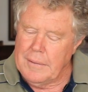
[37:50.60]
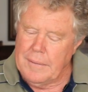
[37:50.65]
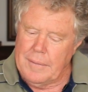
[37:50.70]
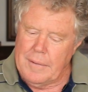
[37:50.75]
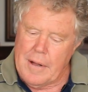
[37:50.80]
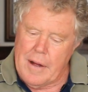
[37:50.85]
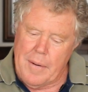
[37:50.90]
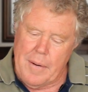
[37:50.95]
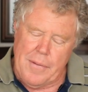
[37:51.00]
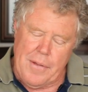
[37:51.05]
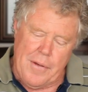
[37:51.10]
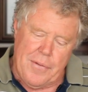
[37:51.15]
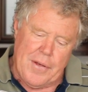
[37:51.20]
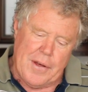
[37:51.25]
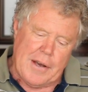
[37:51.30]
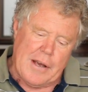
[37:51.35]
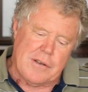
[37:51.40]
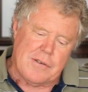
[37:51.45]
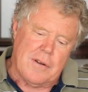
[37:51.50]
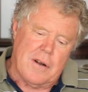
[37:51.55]
yeah, yeah well, the it,
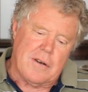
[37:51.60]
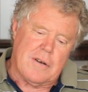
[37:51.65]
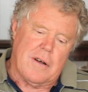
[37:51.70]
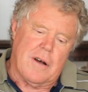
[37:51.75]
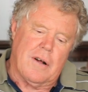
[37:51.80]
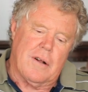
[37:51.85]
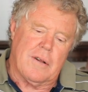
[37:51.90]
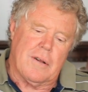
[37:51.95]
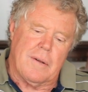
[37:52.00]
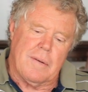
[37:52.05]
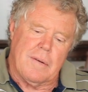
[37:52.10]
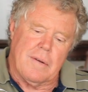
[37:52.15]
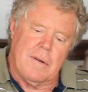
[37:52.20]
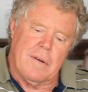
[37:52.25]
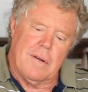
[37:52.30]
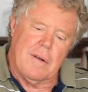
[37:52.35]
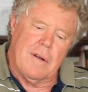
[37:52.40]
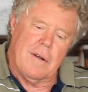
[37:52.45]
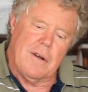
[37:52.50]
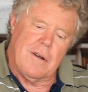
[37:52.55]
thing is not I to hold
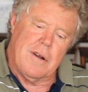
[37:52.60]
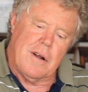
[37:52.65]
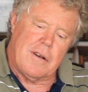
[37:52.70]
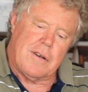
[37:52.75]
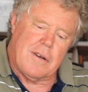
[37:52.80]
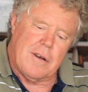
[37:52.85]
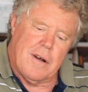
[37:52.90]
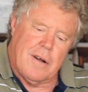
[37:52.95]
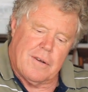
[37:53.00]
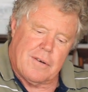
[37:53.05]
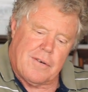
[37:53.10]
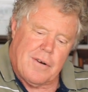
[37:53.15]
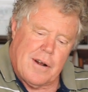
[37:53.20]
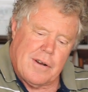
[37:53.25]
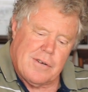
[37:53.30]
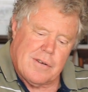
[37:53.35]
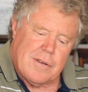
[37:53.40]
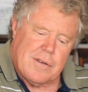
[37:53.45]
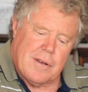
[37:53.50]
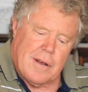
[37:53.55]
fascinating, not to hold
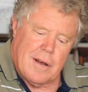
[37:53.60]
grudges.